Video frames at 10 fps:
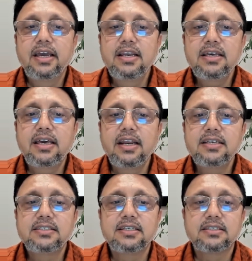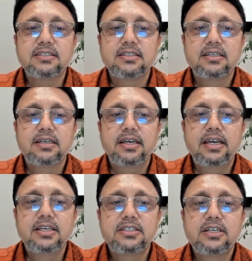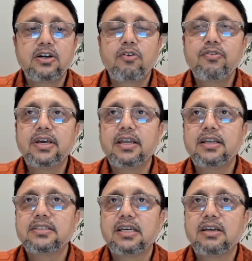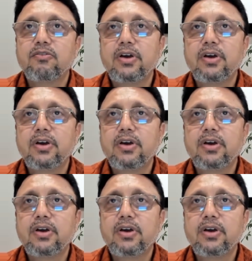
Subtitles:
increases instead of decreasing.